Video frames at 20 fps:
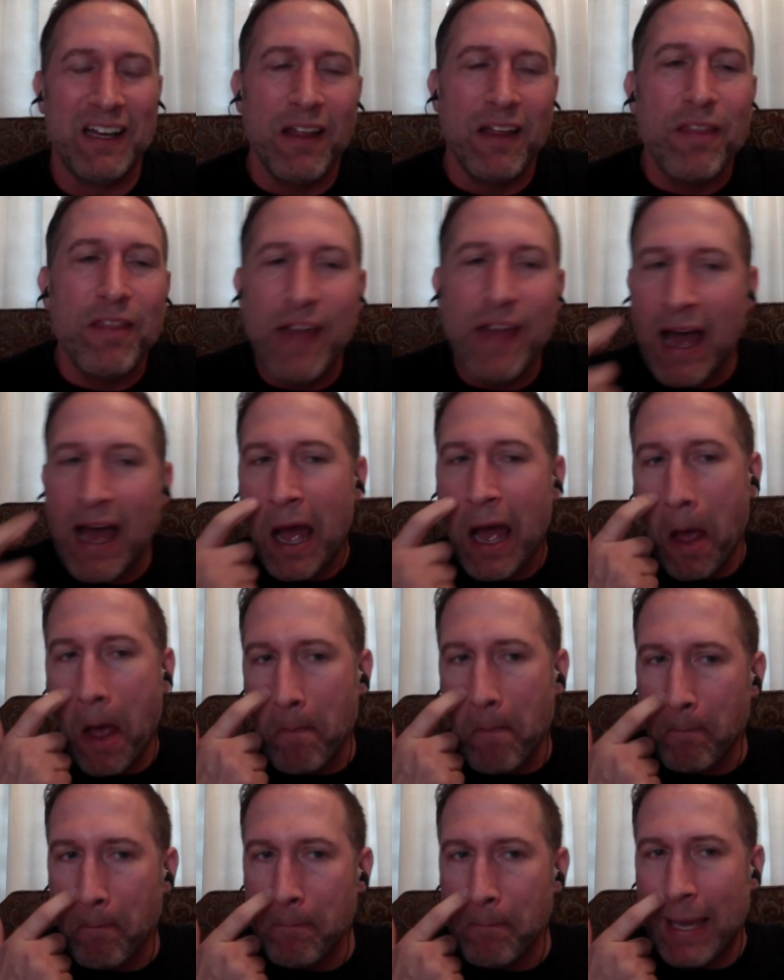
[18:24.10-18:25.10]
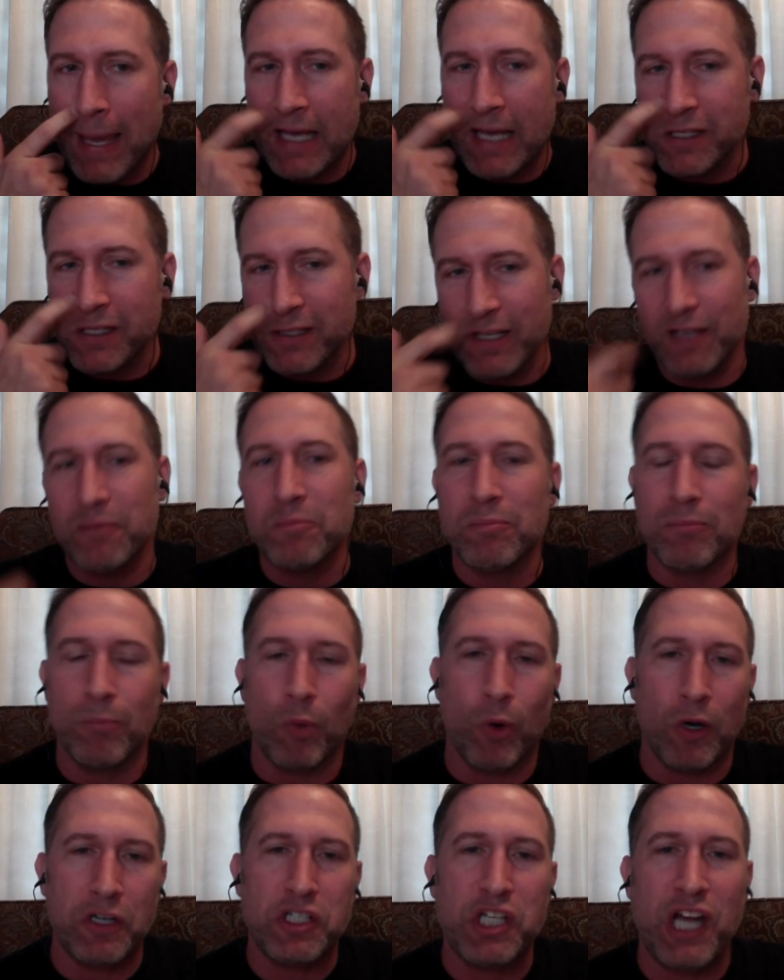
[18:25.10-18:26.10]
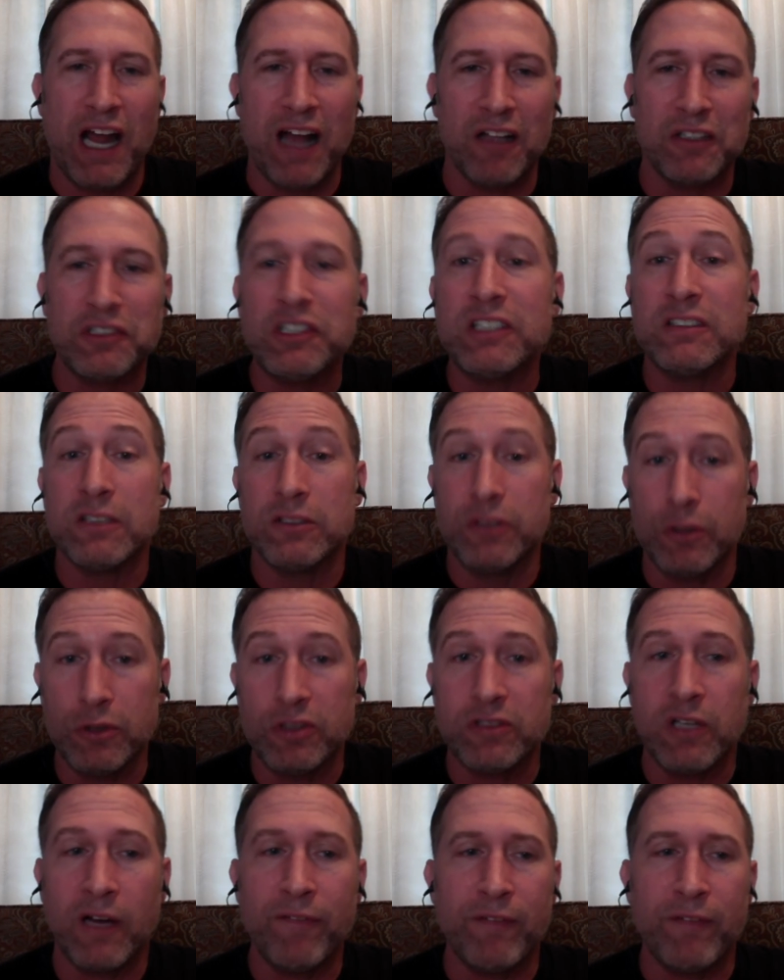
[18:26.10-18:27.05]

That makes it more challenging to do stuff.